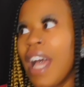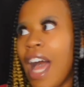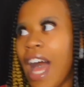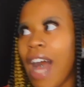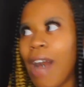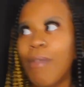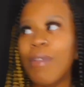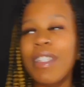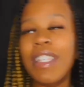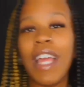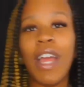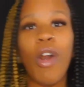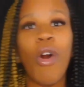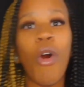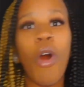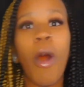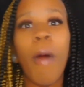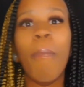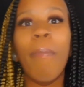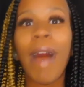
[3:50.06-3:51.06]
I would say
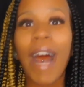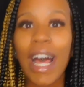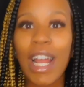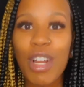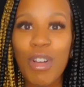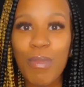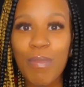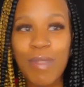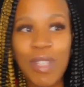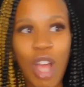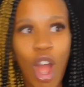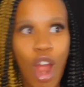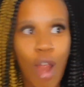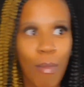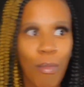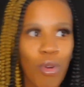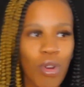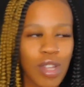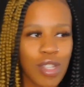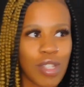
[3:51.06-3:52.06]
all bottoms are
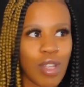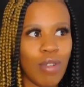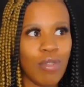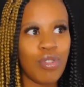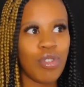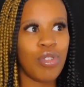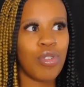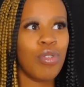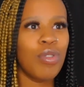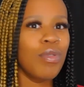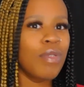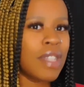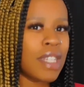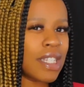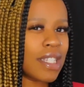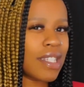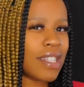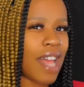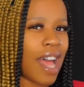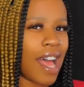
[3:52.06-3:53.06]
more so true
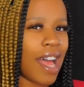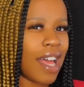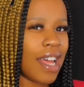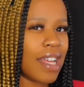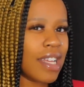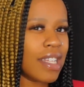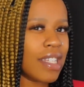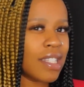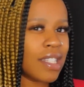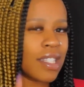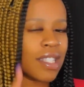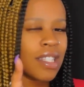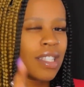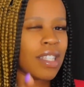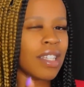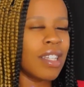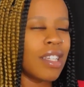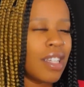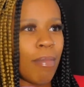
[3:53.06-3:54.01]
to size,